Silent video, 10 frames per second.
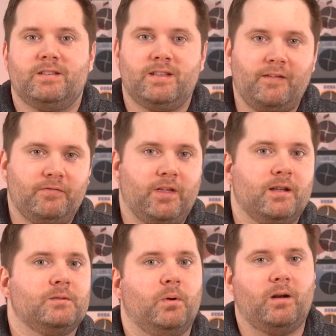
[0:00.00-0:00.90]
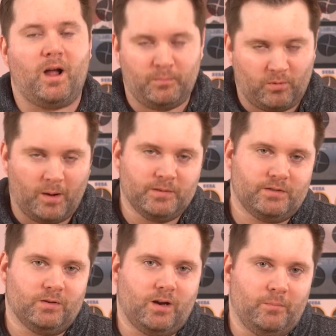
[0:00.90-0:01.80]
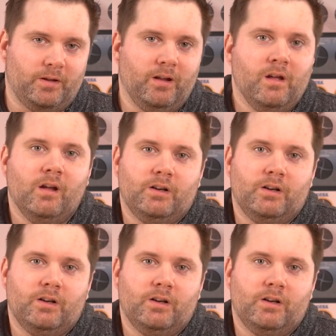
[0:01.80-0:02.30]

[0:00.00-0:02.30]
Ceph things, but I promise they're coming.